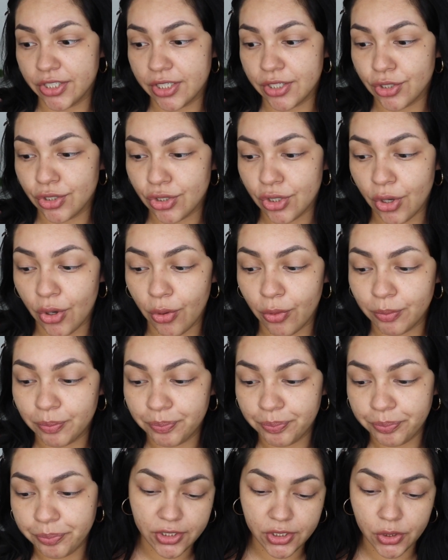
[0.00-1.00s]
So
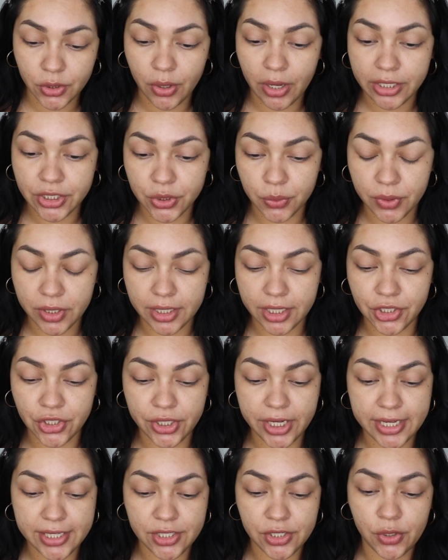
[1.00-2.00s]
also I do want to let
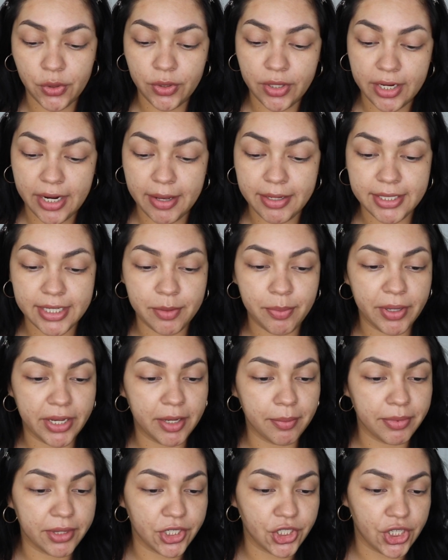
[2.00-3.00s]
you guys know that I did
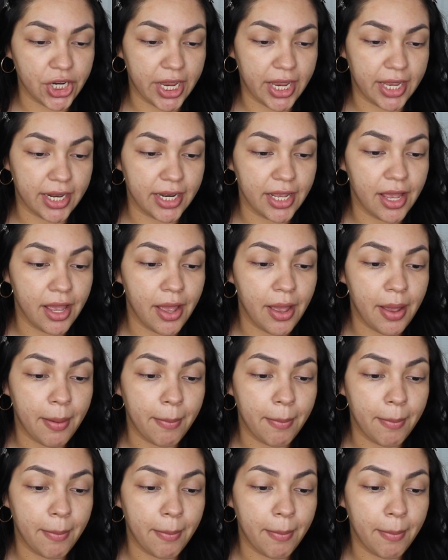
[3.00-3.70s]
pick up the shade